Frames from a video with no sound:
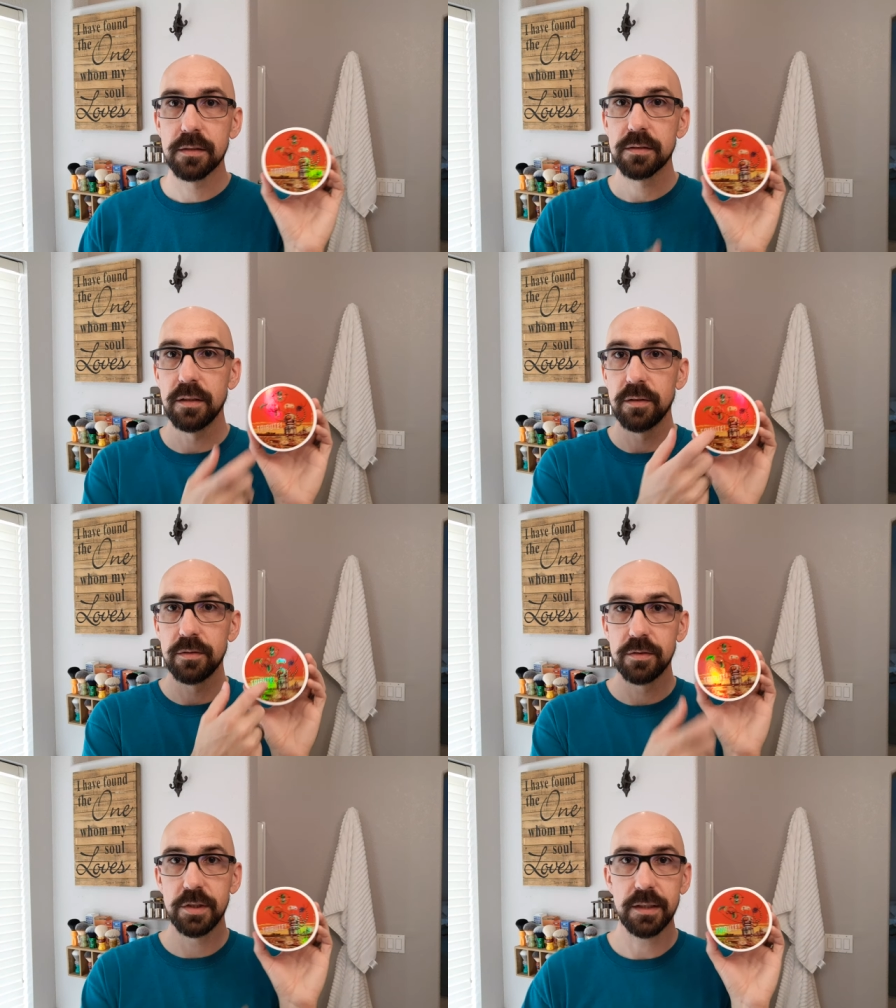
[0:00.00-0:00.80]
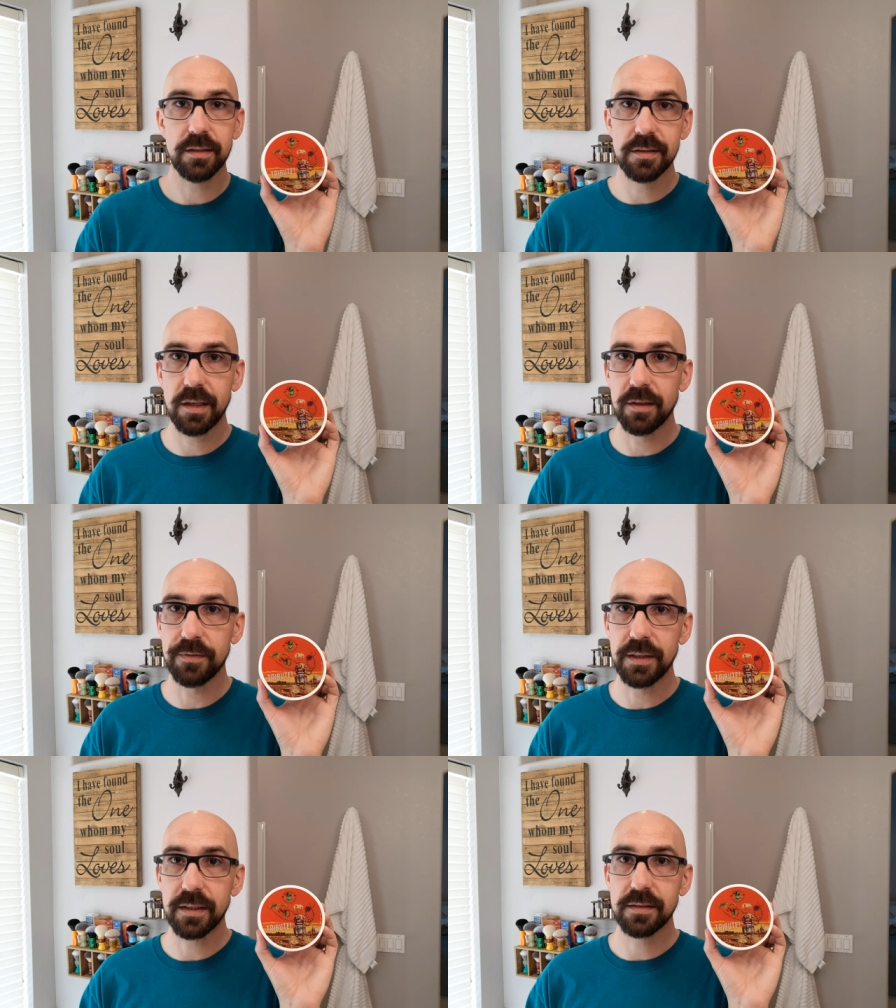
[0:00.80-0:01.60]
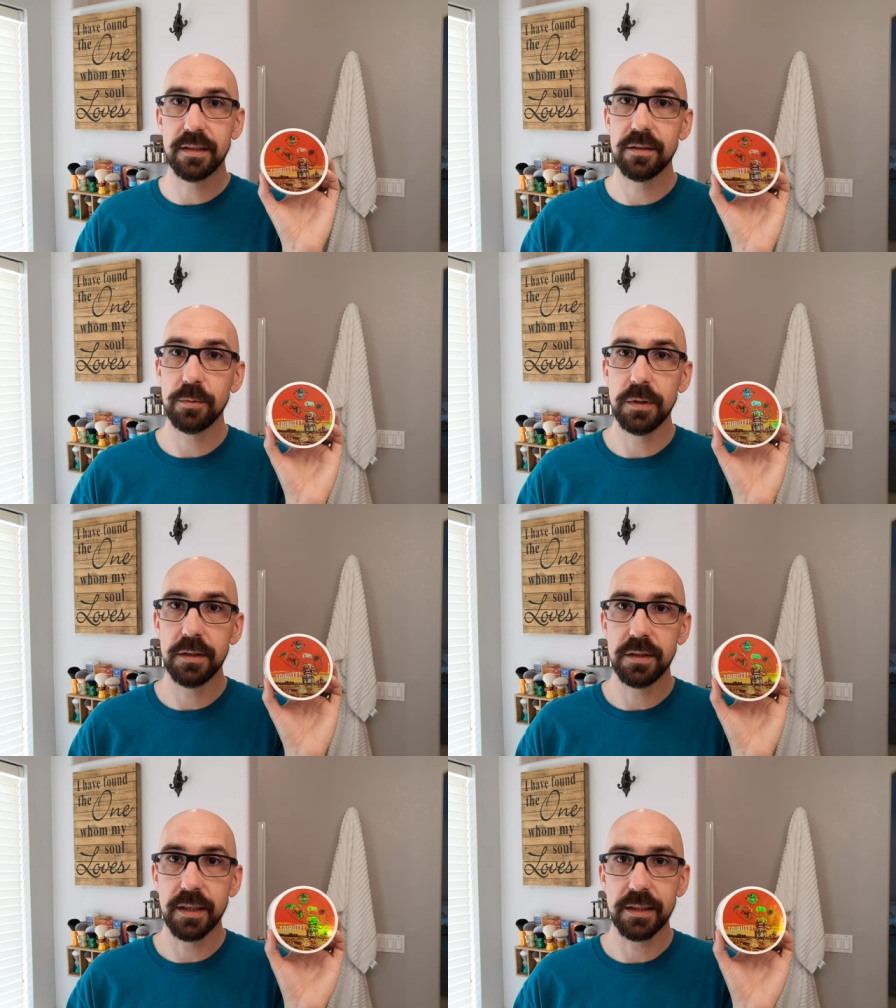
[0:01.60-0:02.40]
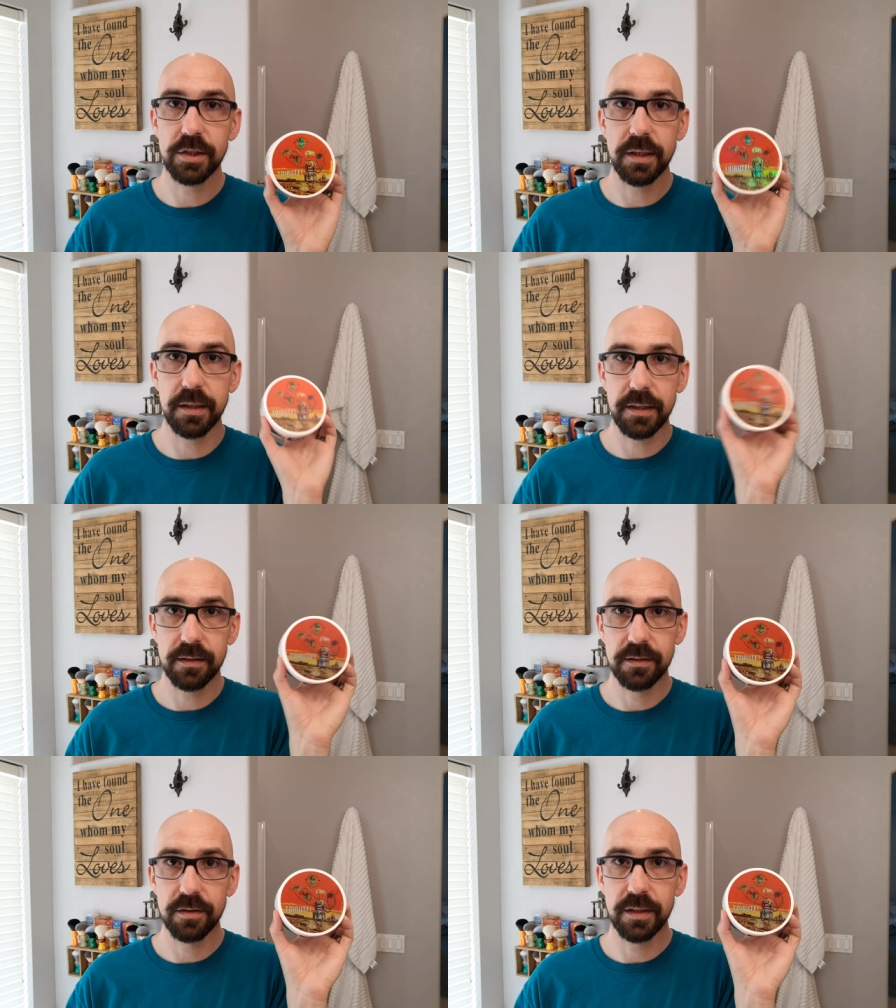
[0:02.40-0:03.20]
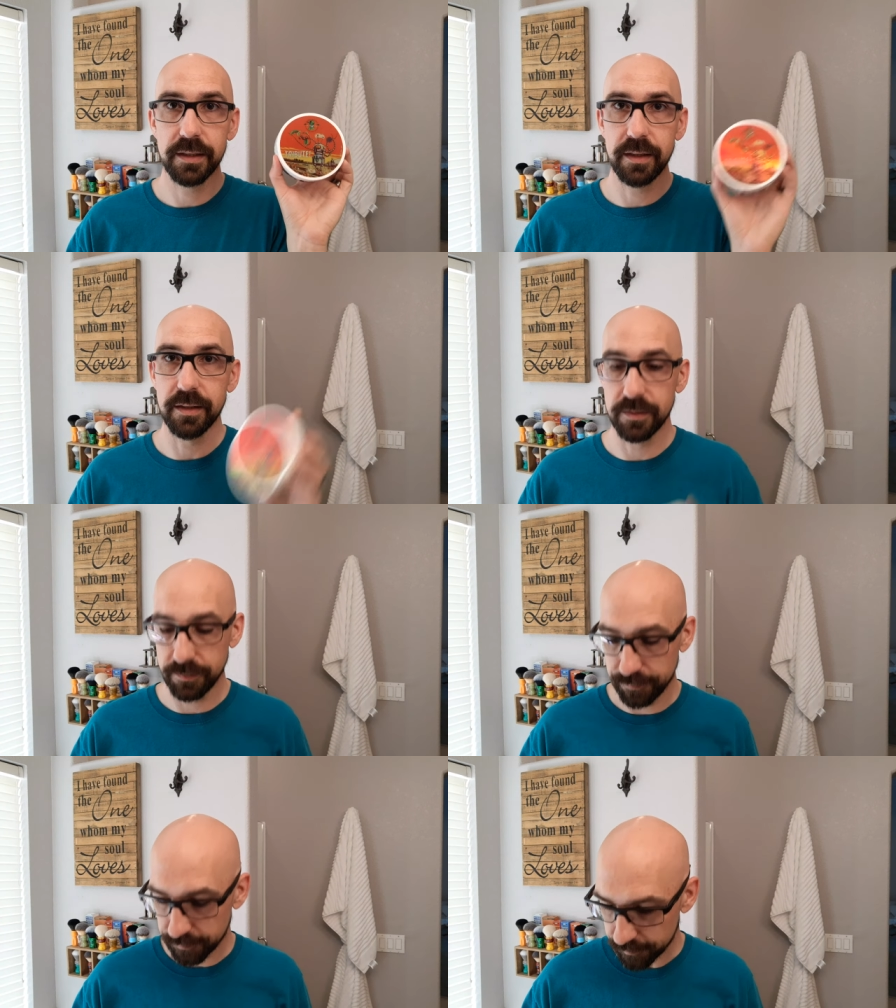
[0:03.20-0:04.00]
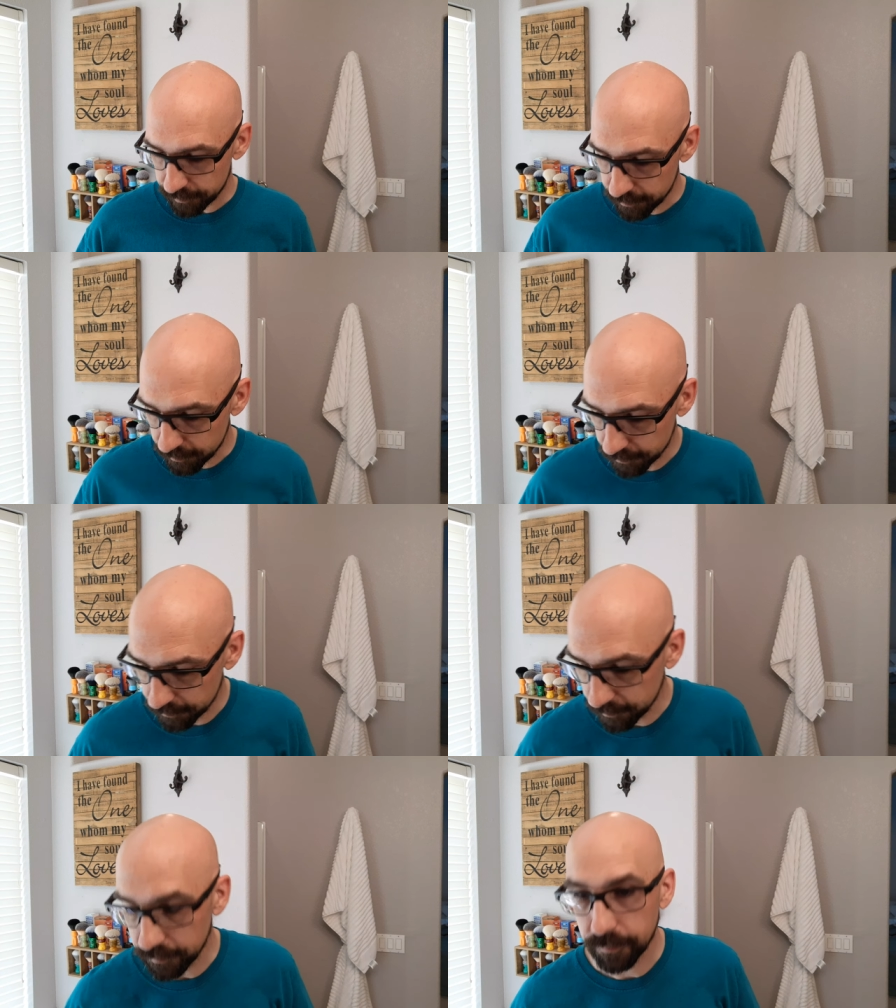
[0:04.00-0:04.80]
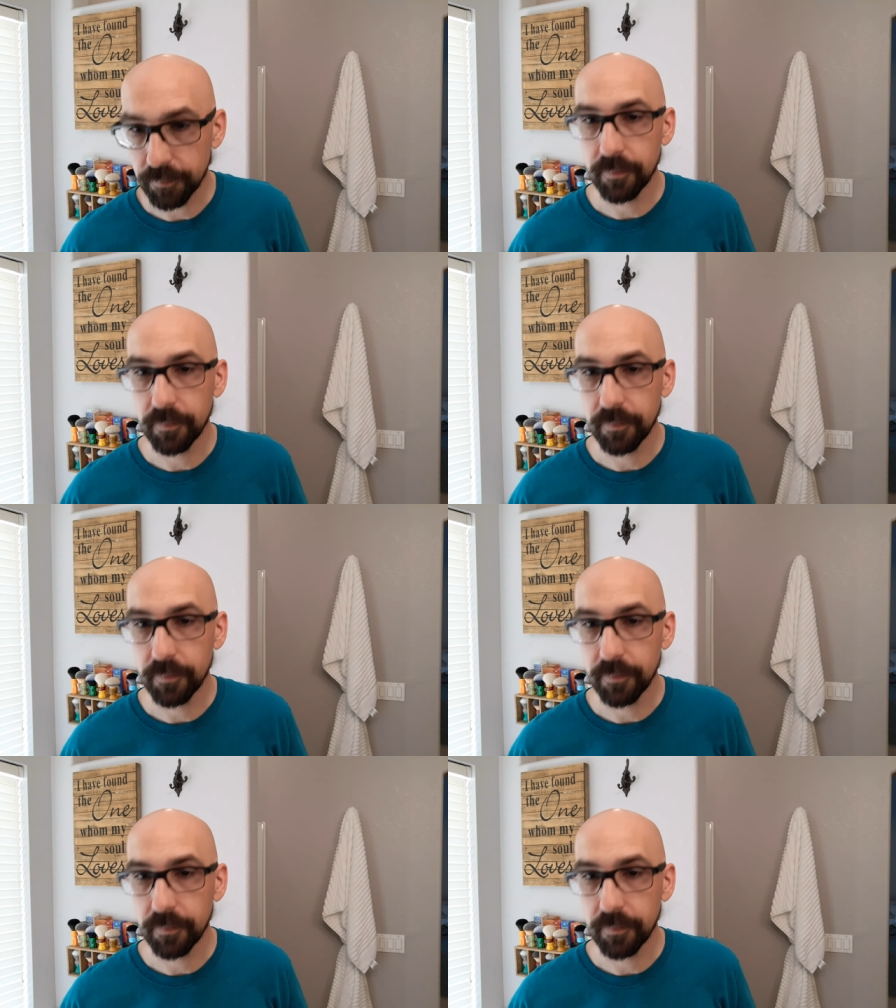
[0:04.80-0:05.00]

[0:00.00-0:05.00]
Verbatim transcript: So check this out. If you like sandalwood and you like cherry, you'll like this. So